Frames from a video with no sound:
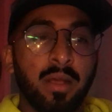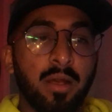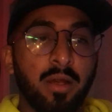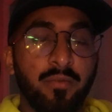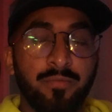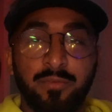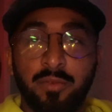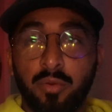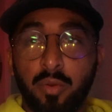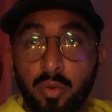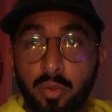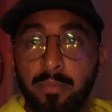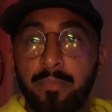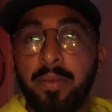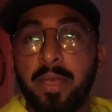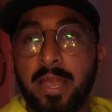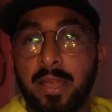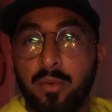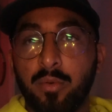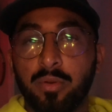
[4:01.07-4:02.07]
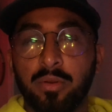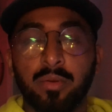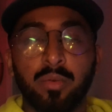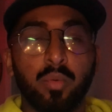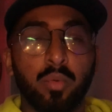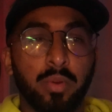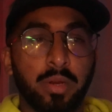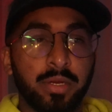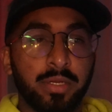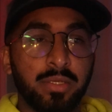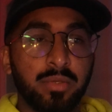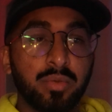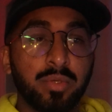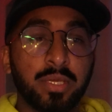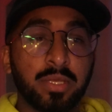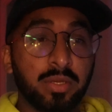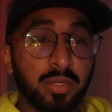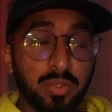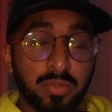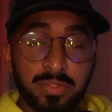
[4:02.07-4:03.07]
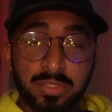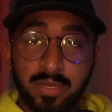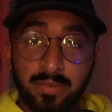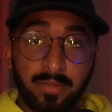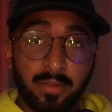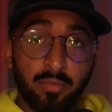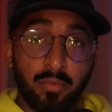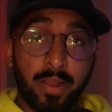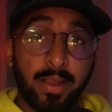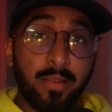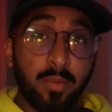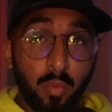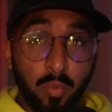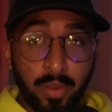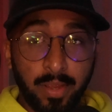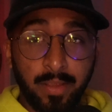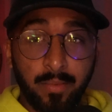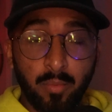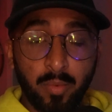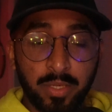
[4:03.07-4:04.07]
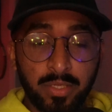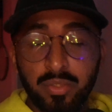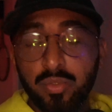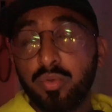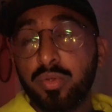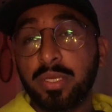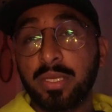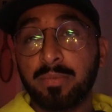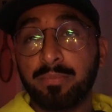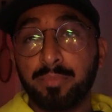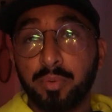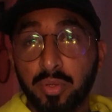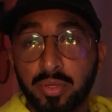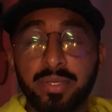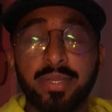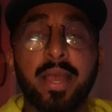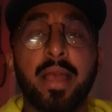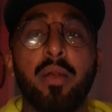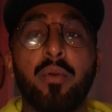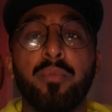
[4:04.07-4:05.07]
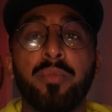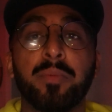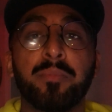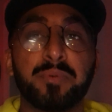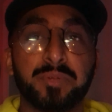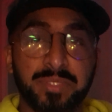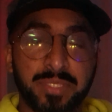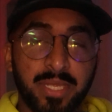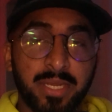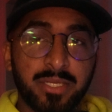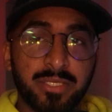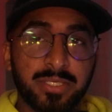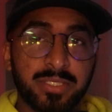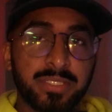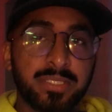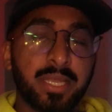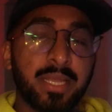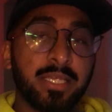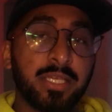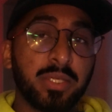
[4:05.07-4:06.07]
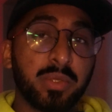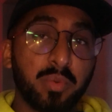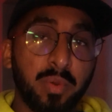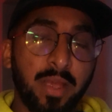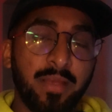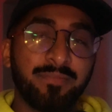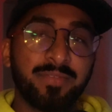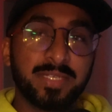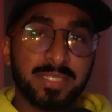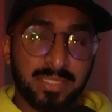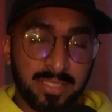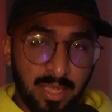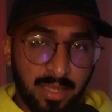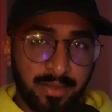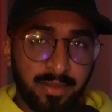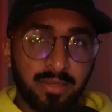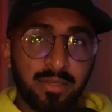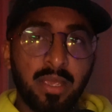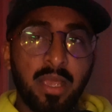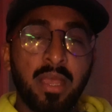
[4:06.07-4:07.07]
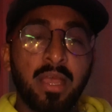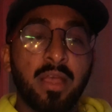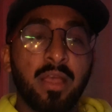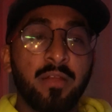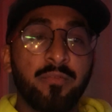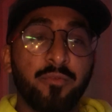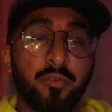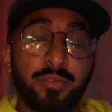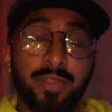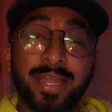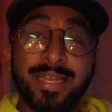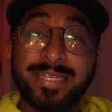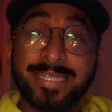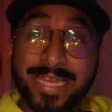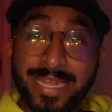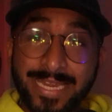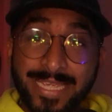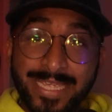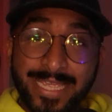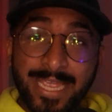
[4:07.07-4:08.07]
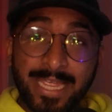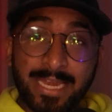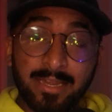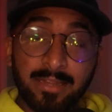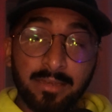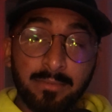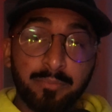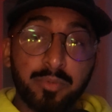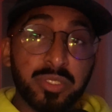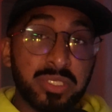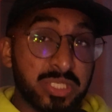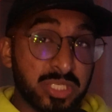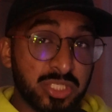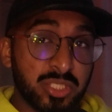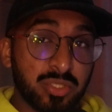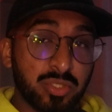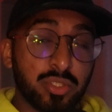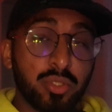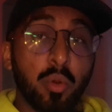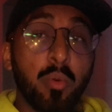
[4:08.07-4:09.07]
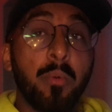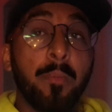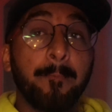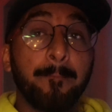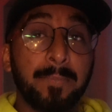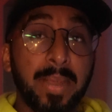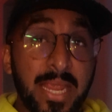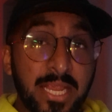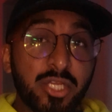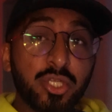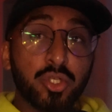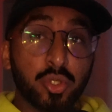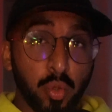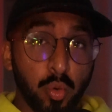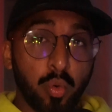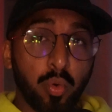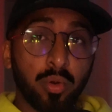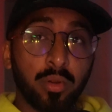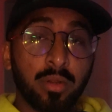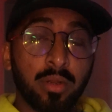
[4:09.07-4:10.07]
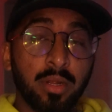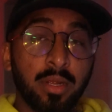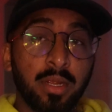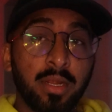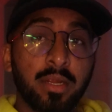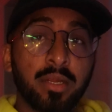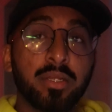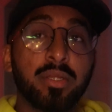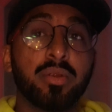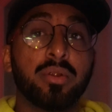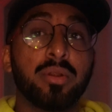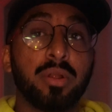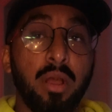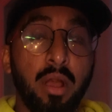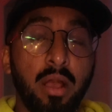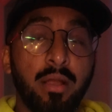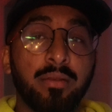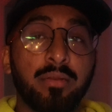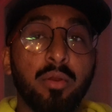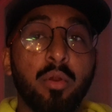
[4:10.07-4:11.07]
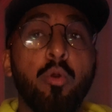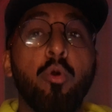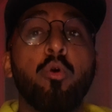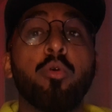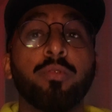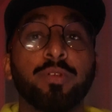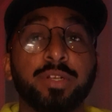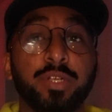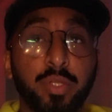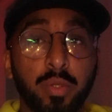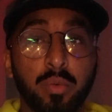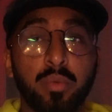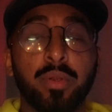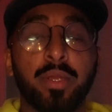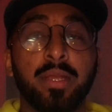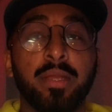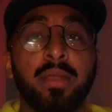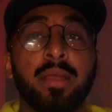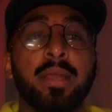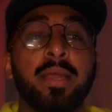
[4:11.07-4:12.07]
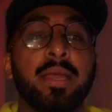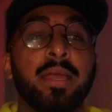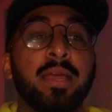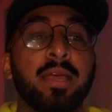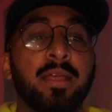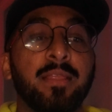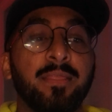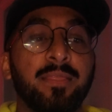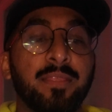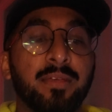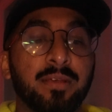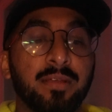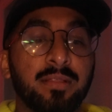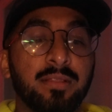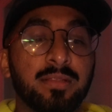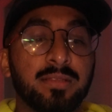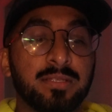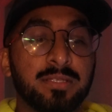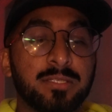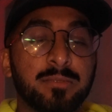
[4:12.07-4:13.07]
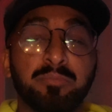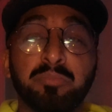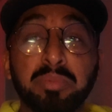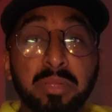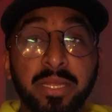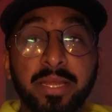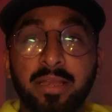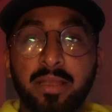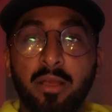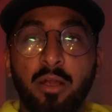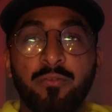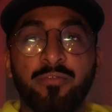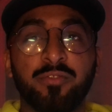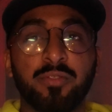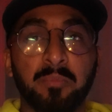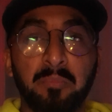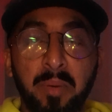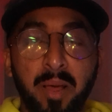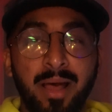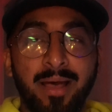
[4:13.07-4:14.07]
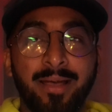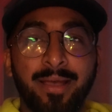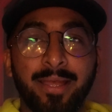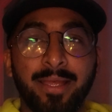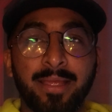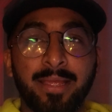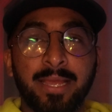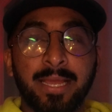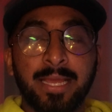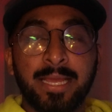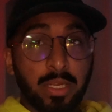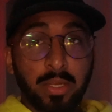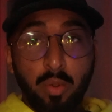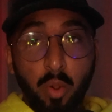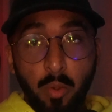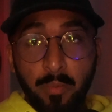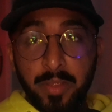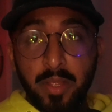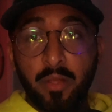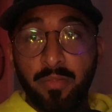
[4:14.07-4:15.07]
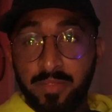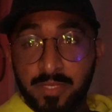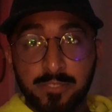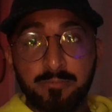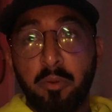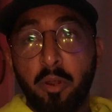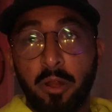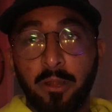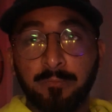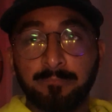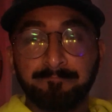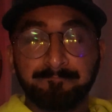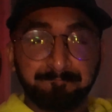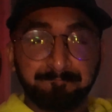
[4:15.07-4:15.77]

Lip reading: of your own power, where you can use it in the right way when you can put down the percentages that you have decided for that dedicated position. So make sure you're not overdoing the split of the pie. You can quote me on this part.